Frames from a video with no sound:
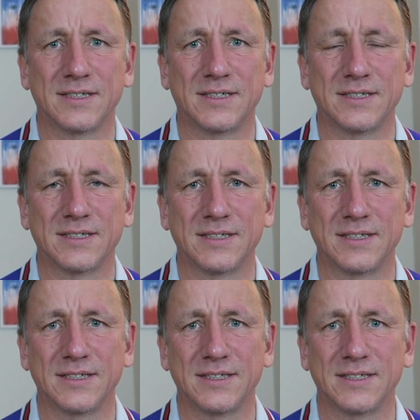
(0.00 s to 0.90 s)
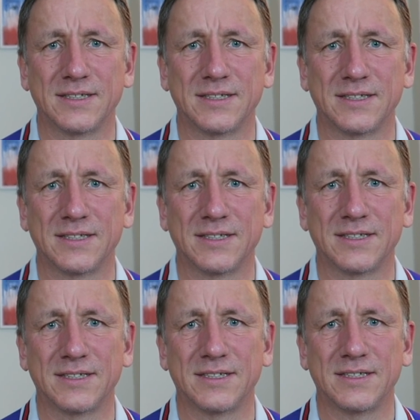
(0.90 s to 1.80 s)

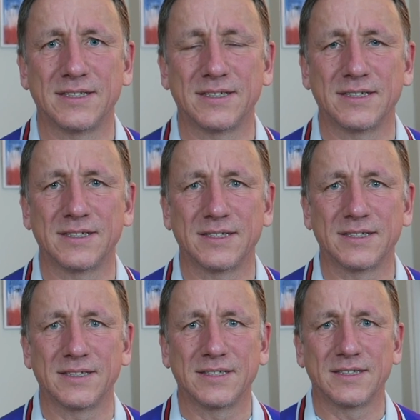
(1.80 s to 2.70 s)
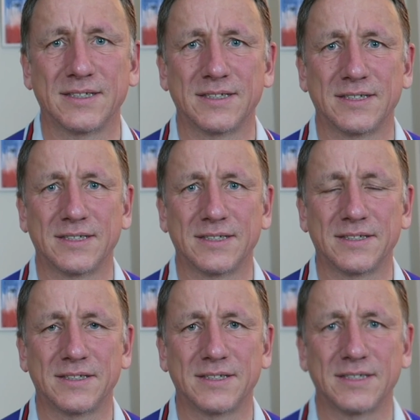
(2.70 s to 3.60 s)

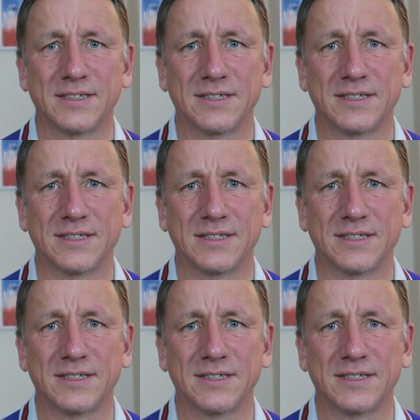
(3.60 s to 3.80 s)
The person shown says nothing.